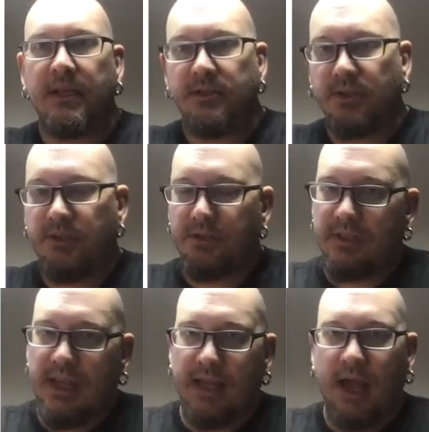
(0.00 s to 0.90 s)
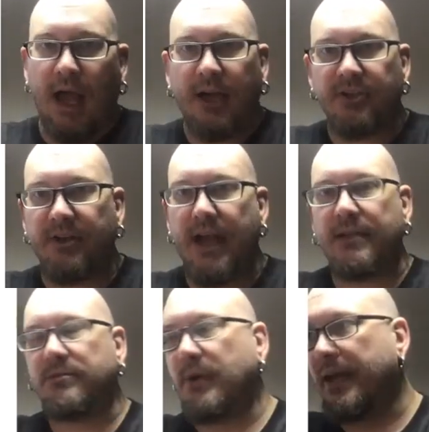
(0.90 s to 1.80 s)
So he's using that
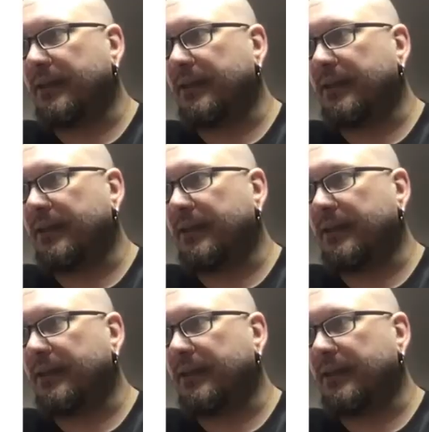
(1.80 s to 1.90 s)
contrast, right,